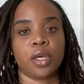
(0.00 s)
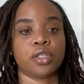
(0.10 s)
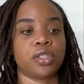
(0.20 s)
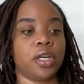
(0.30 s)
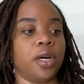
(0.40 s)

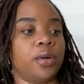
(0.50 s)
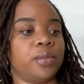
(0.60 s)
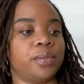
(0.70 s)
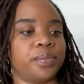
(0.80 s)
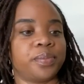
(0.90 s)
So
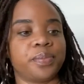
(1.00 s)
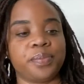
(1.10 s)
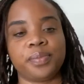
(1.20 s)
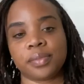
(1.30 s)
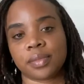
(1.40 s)

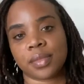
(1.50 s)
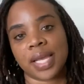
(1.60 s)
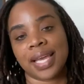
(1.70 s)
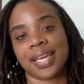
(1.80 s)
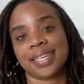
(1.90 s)

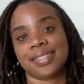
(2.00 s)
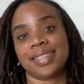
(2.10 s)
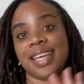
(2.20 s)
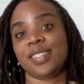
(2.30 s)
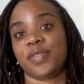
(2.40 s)

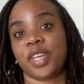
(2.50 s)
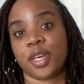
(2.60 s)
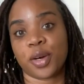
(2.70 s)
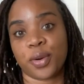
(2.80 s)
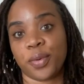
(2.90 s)
today's
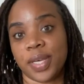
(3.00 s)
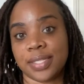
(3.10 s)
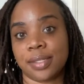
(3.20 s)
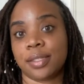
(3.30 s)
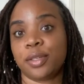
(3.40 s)
video is
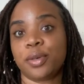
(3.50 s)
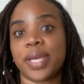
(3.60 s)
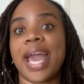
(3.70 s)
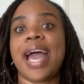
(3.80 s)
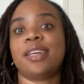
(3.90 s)
a little
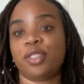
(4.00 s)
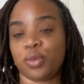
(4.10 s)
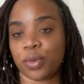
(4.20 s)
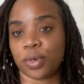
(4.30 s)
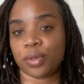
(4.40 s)

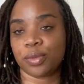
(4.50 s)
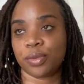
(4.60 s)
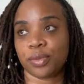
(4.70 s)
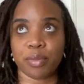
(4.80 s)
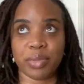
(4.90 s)
casual.
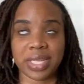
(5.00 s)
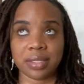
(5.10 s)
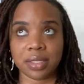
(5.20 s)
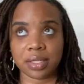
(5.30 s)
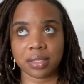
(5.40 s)

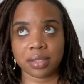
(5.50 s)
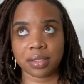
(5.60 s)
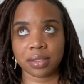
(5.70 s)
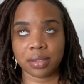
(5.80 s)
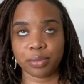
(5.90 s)

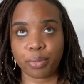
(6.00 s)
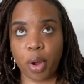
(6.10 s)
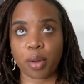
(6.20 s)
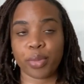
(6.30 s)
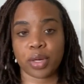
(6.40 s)
Business,
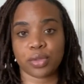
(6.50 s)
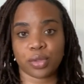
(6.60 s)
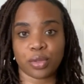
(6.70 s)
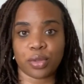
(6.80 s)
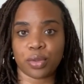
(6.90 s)
part
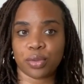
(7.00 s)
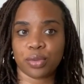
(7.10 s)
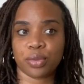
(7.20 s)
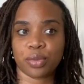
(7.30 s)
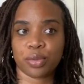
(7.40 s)
personal,
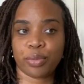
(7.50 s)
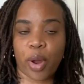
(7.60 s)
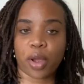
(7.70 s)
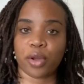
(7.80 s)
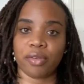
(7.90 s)

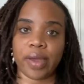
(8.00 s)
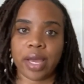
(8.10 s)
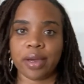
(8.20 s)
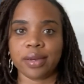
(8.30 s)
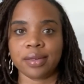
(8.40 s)
part
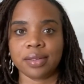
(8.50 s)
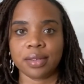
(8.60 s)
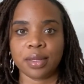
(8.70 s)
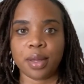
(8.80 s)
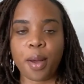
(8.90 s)
career,
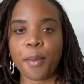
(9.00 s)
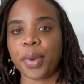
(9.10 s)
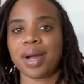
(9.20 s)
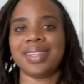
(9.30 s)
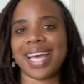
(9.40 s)

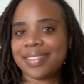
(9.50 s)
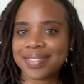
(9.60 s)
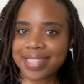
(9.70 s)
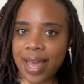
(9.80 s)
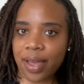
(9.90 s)
part
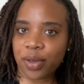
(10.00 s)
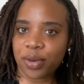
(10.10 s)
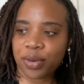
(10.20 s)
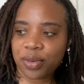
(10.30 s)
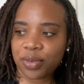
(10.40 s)
lifestyle,